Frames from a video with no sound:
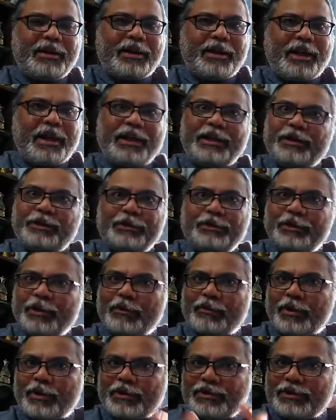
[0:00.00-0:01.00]
And you would have
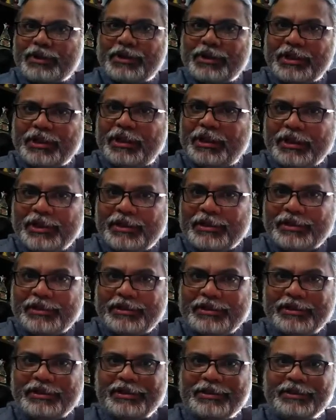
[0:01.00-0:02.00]
also
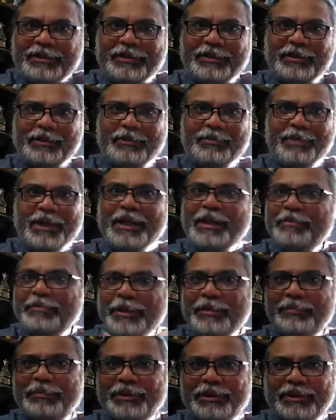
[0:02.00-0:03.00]
heard many
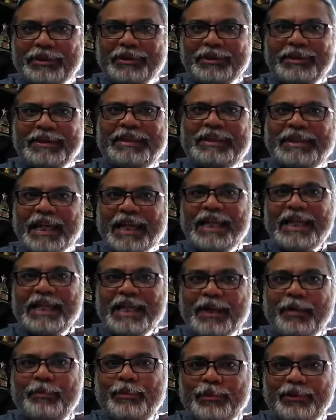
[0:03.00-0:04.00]
people
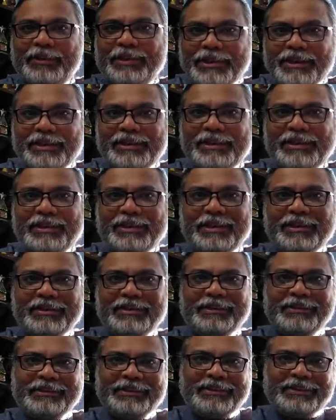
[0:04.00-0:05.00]
saying about this,
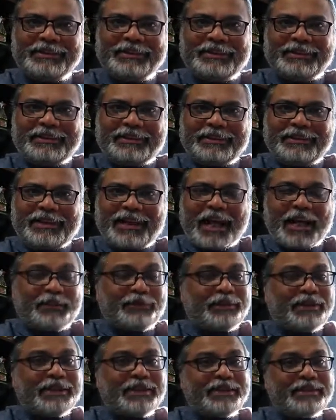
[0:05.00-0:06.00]
as
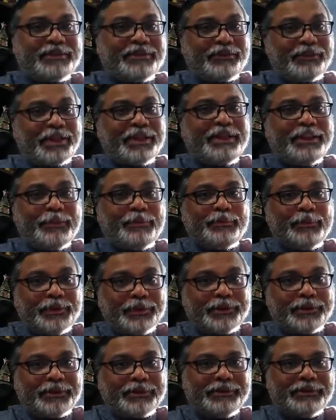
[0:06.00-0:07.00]
well as read in
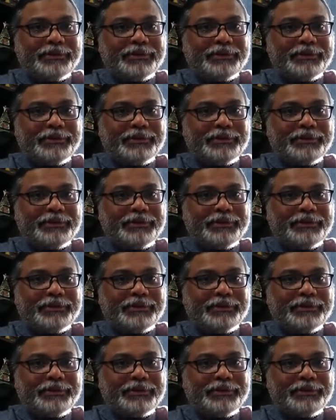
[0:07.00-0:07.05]
book.